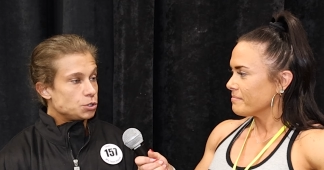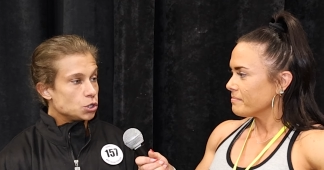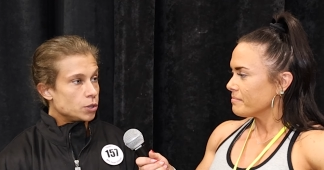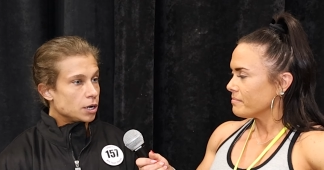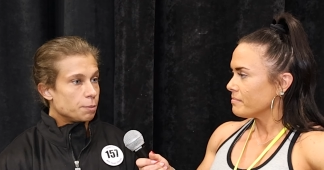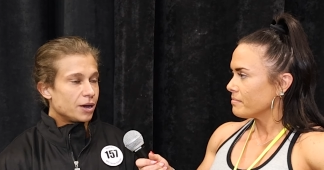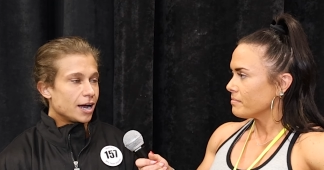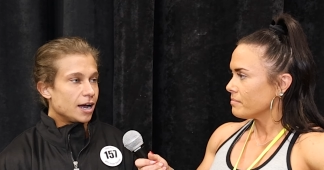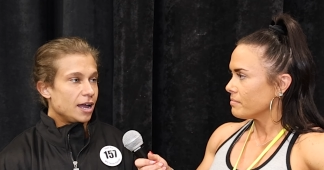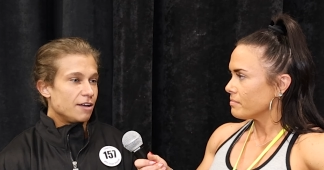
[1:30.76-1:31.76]
Speaker 1: doing. But
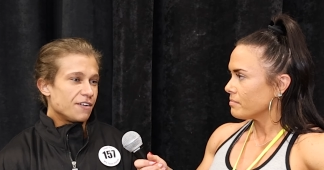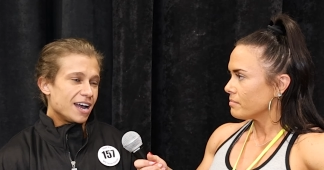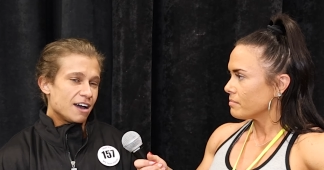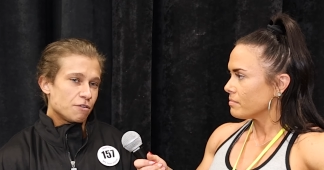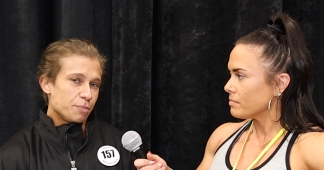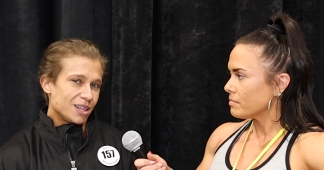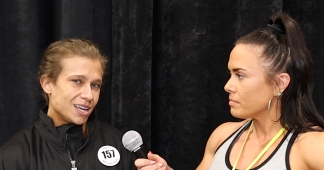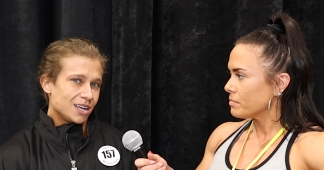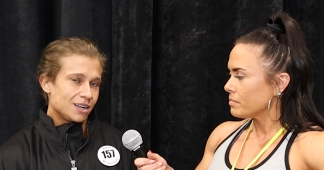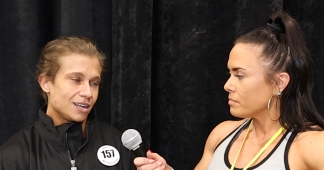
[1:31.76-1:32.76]
I, if I have a
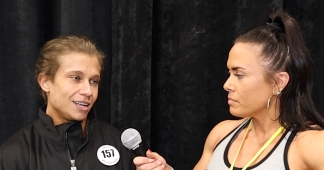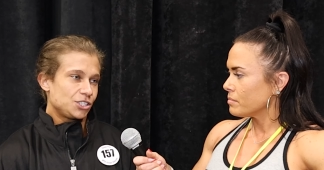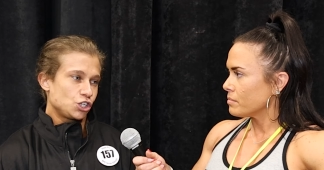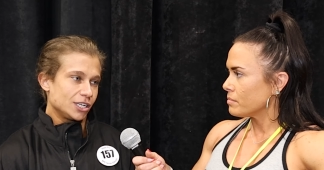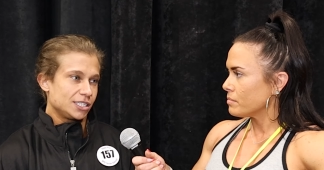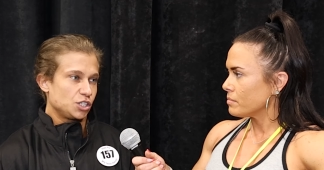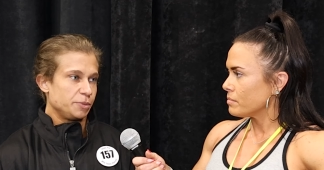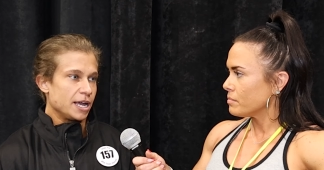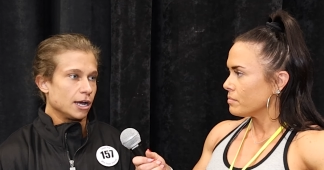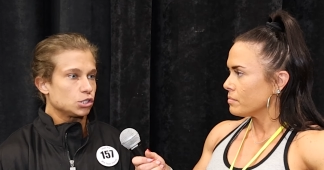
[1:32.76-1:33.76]
plan, it stresses
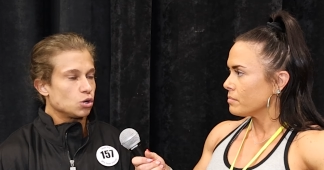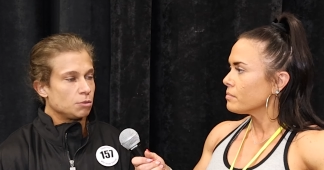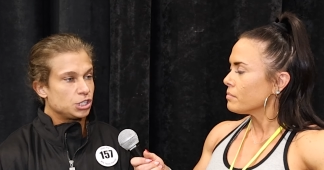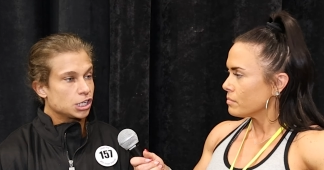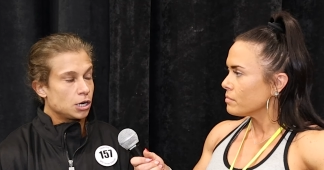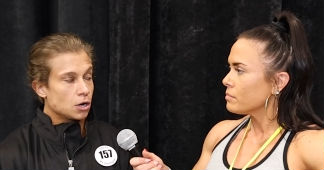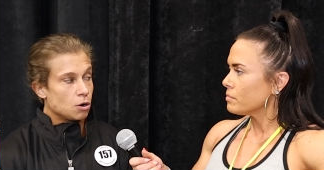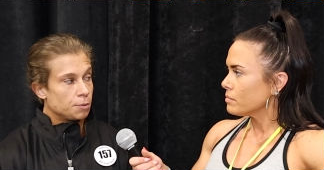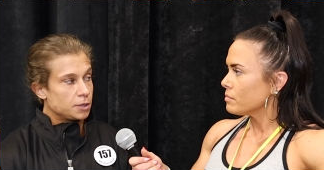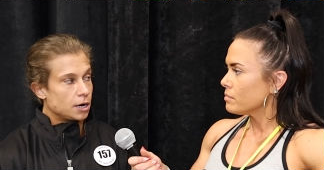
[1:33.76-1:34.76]
me out. So I'm just gonna go
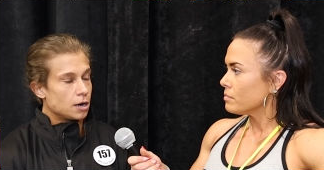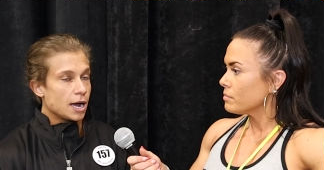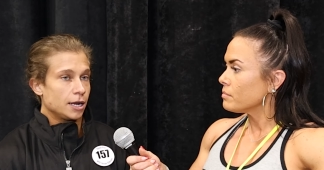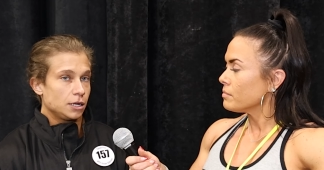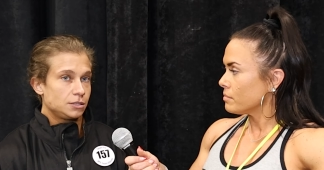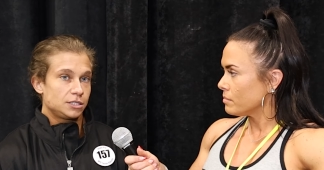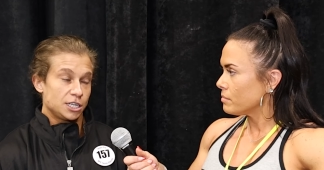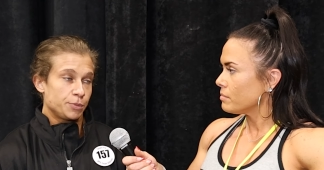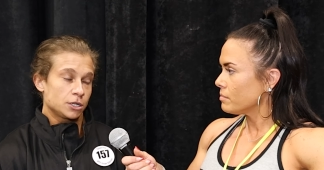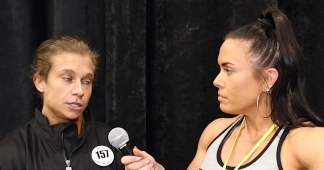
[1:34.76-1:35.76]
up there. I
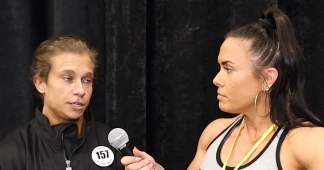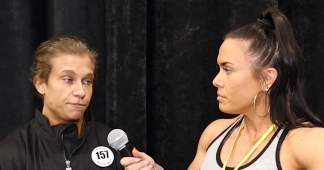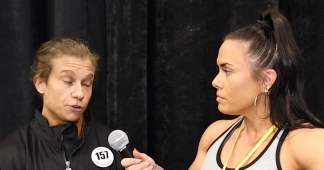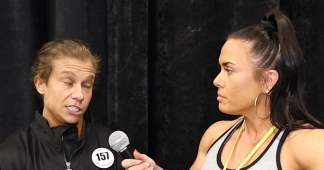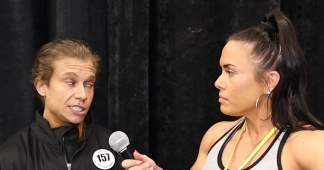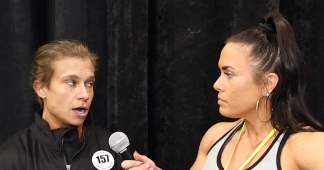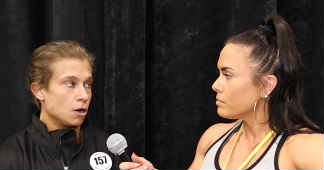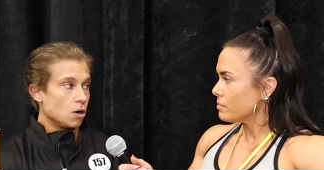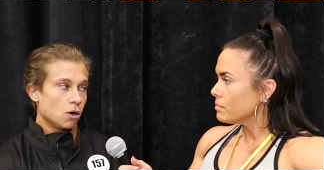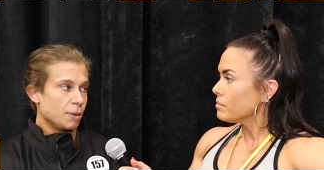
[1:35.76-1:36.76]
typically
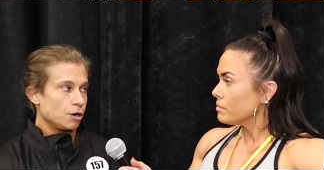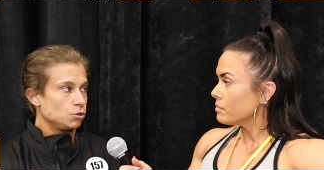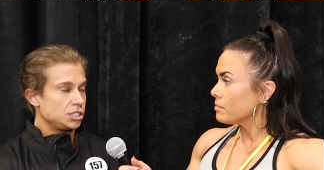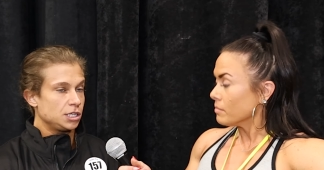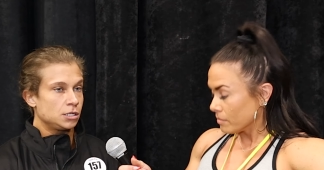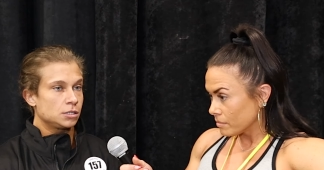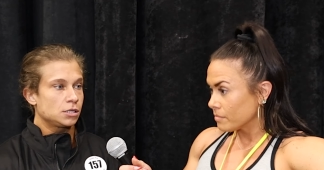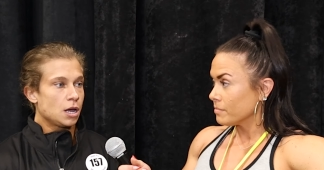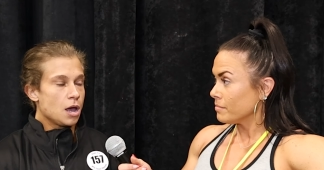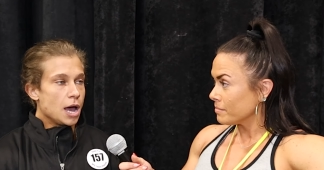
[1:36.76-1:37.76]
freestyle all my routines.
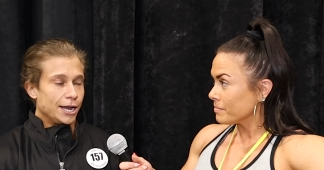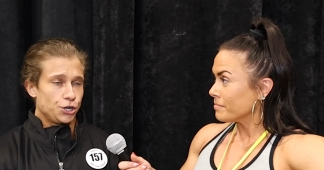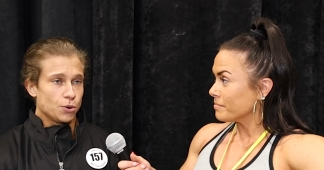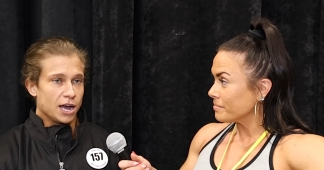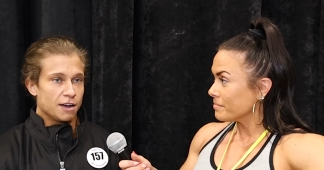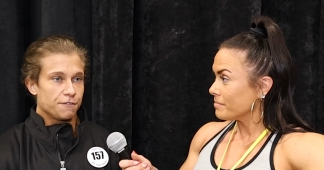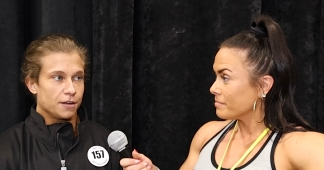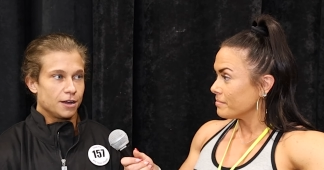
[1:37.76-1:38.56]
I do have